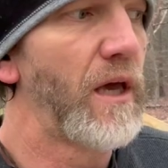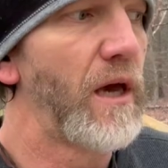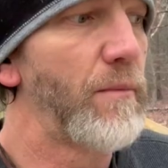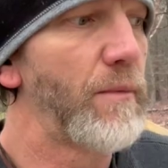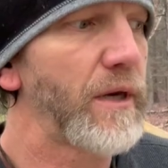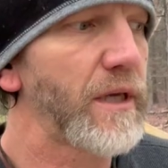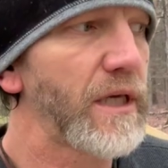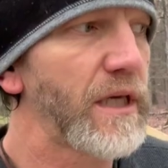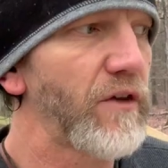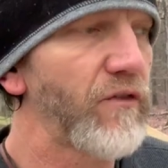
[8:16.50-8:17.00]
I'm
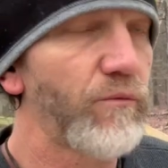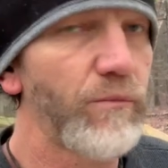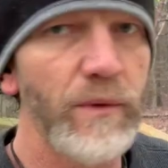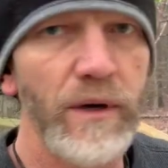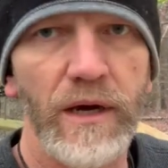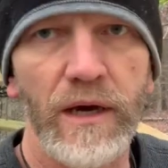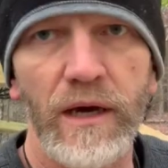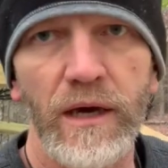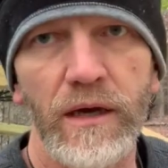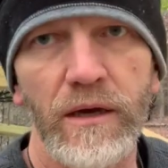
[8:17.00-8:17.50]
gonna give
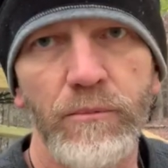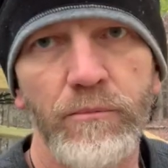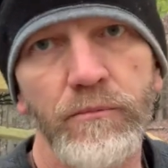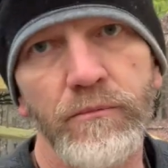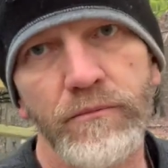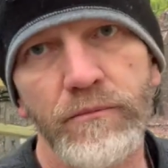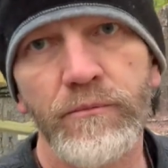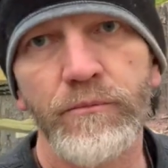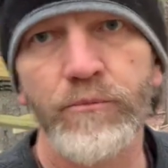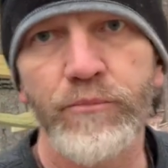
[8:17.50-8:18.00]
my
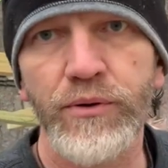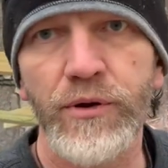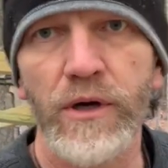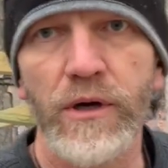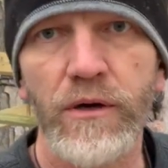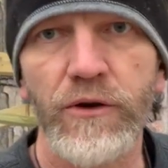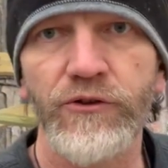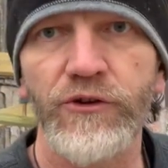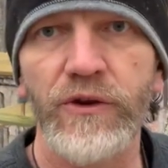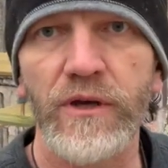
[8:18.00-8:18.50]

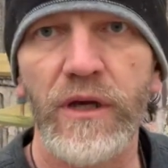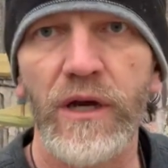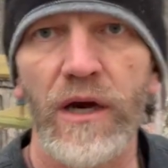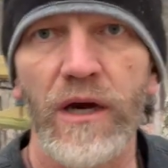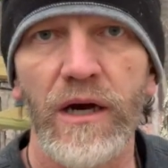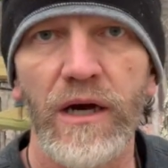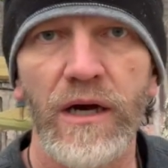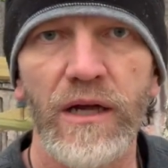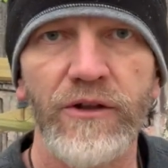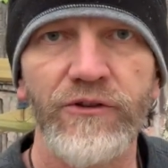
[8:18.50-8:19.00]
pros and
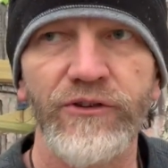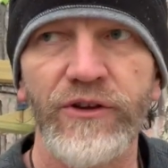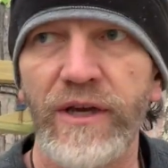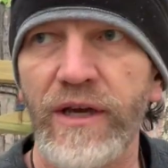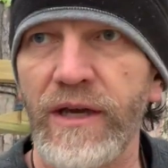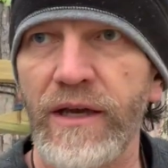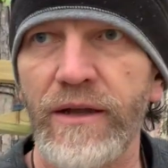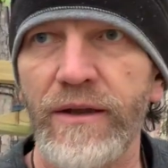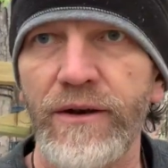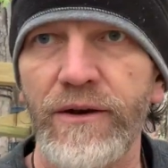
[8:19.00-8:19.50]
cons
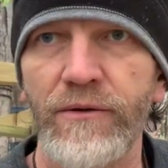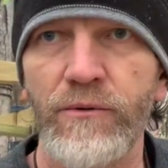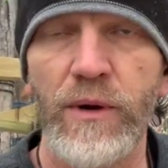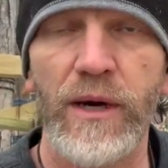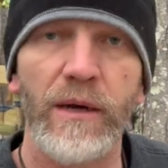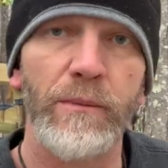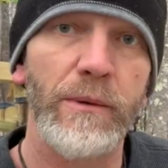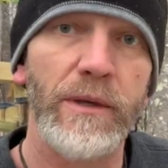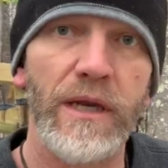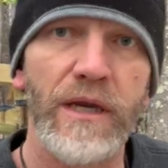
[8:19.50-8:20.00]
and the
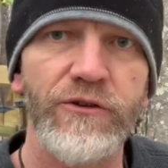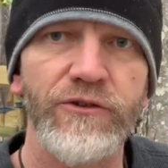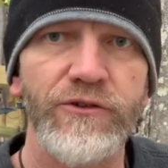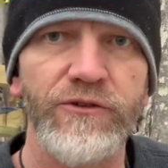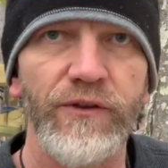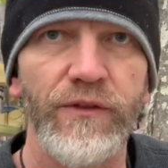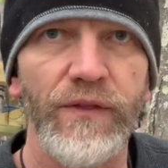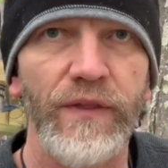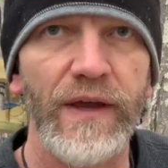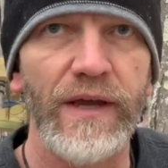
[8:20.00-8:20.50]

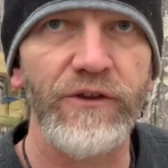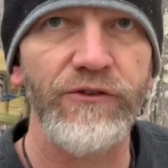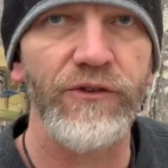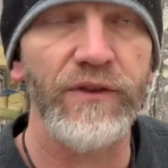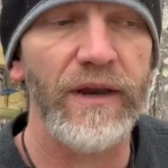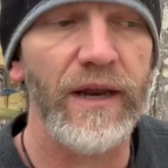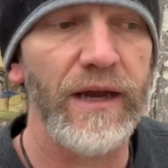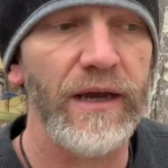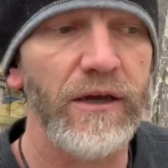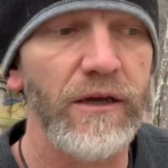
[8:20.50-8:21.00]
recommendations and things
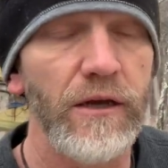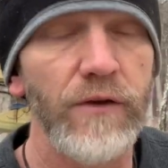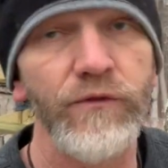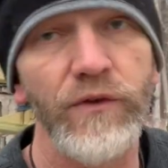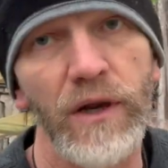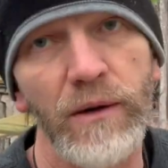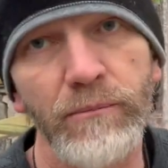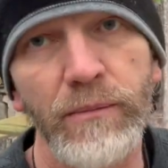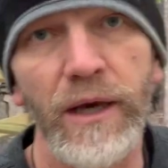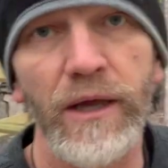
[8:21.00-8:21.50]
that I could have
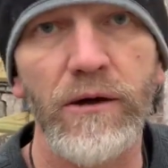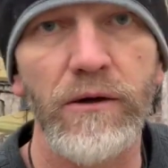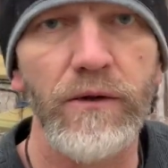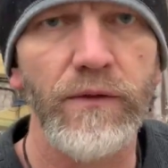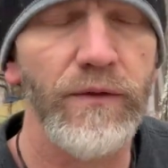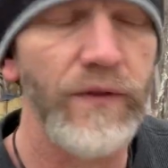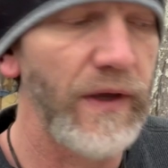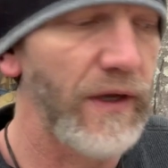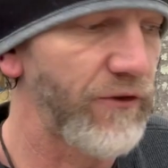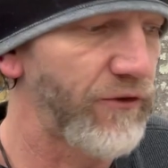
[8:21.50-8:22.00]
done better
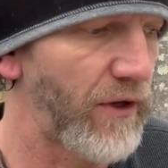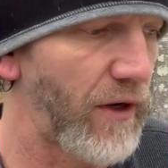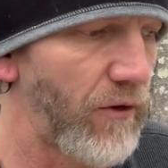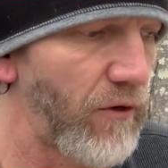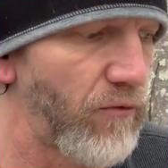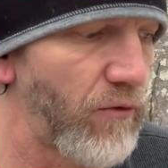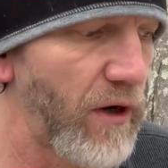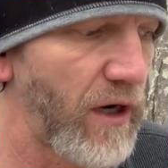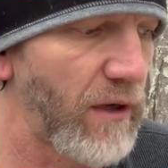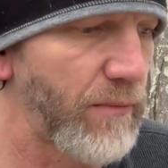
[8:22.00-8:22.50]
and things that I
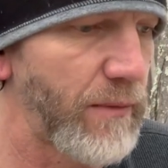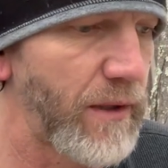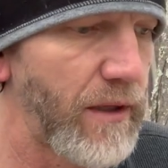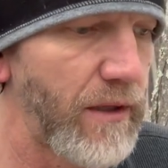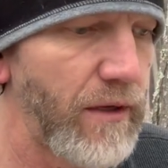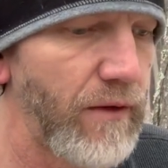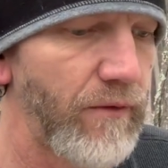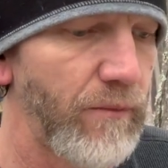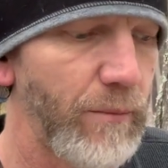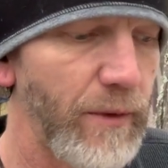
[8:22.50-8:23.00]
would
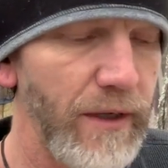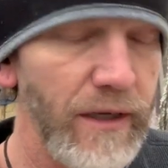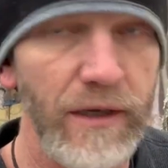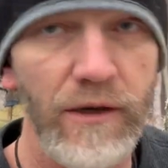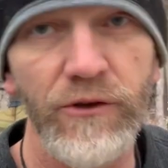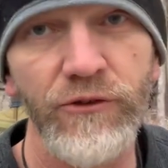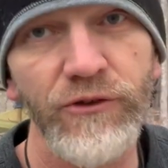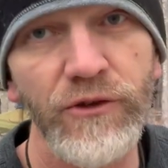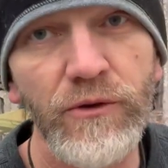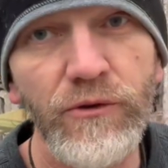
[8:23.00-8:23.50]
recommend anybody
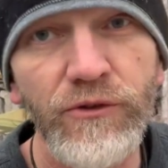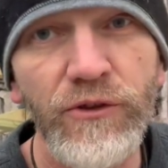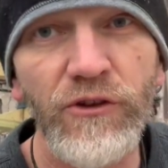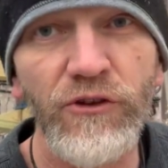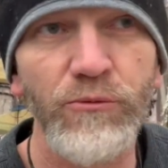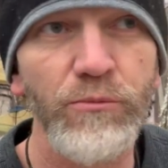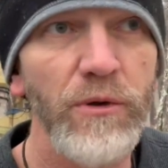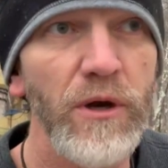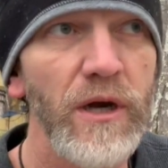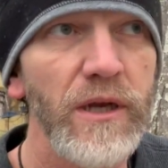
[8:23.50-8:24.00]
else use
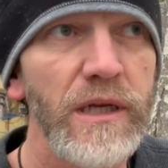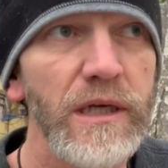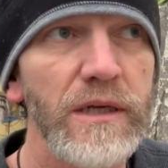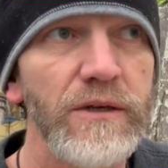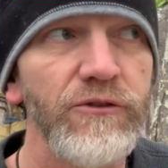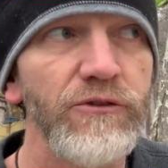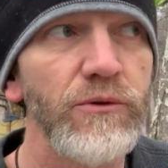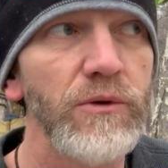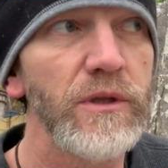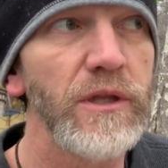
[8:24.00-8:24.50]
this
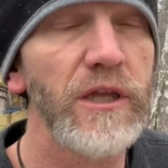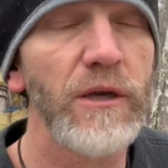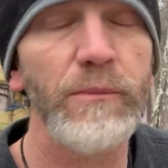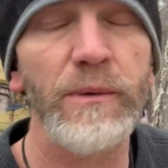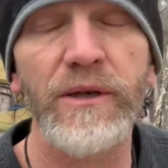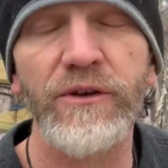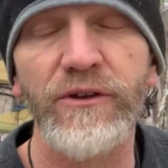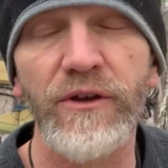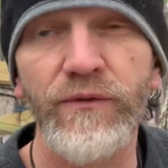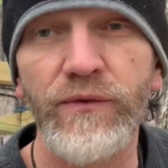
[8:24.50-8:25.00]
product do a little
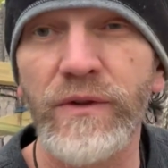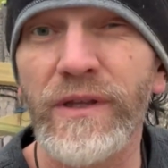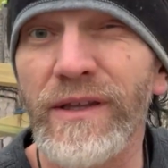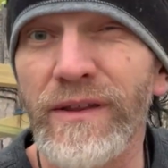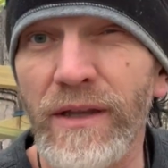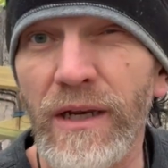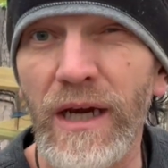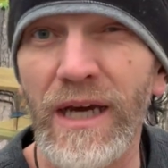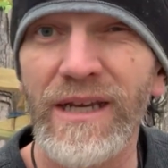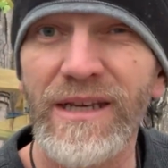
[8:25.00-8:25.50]
bit differently than I